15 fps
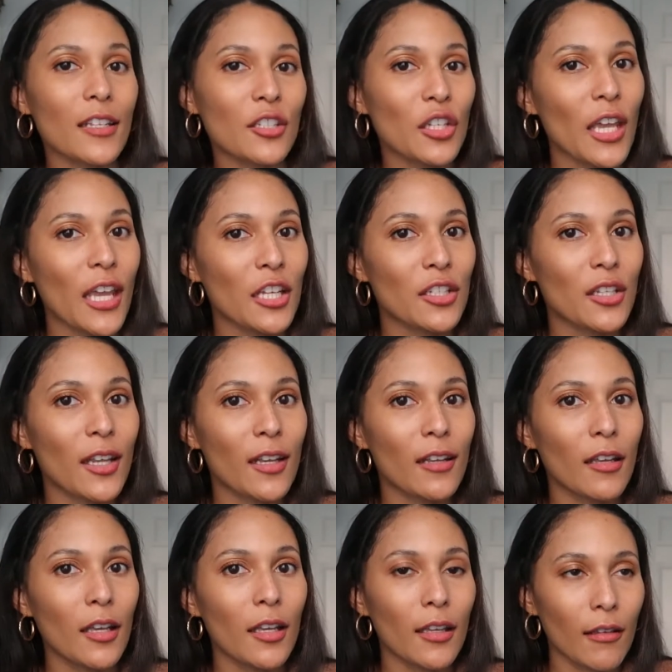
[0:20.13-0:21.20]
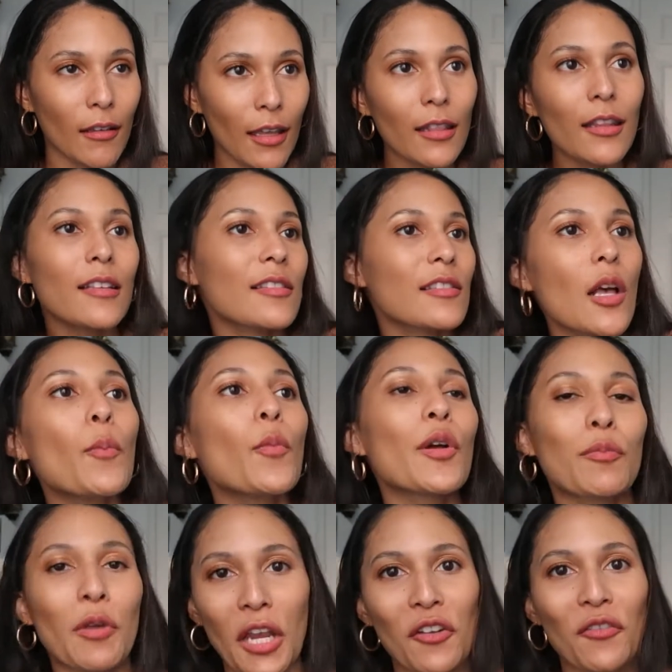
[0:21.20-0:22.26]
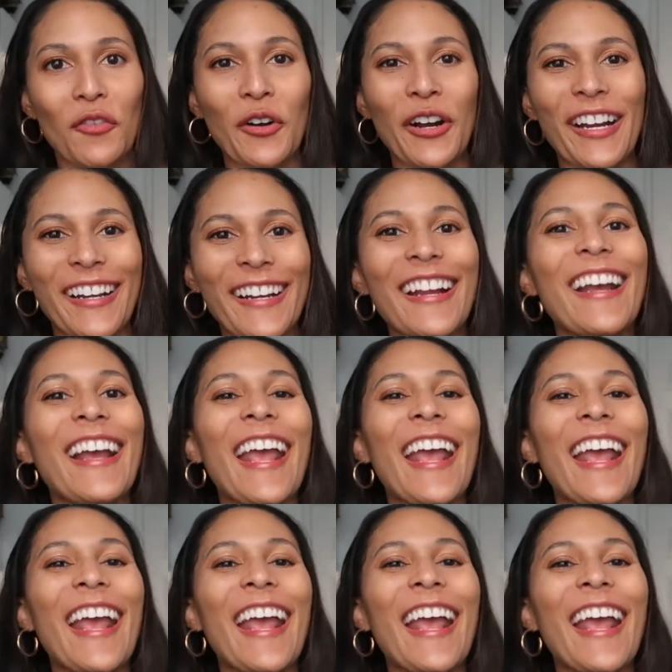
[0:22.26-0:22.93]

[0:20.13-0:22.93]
education at least somewhat paid for.